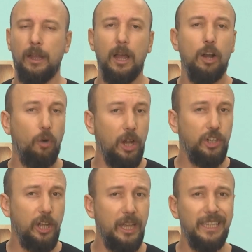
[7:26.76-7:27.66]

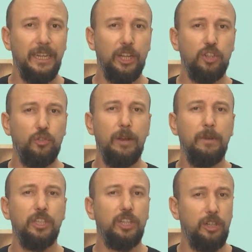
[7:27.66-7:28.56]
Russia is an extremely
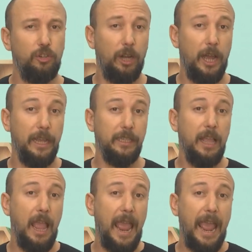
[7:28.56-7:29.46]
centralized
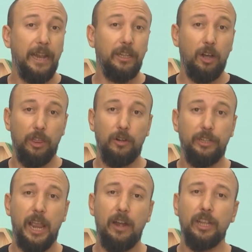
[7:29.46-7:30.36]
and
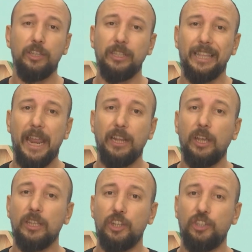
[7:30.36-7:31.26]
authoritarian state,
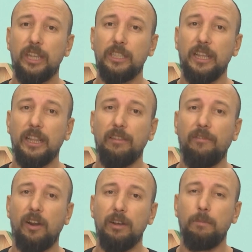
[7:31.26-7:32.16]
suggesting that
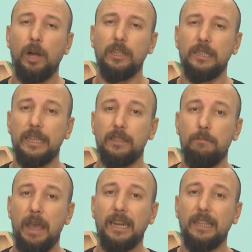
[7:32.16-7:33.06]
foreign policy is
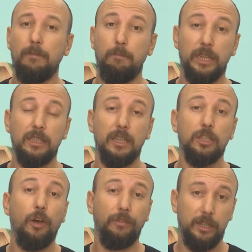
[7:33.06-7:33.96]
mainly the business
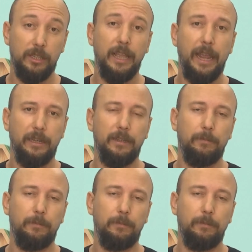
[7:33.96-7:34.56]
of the state.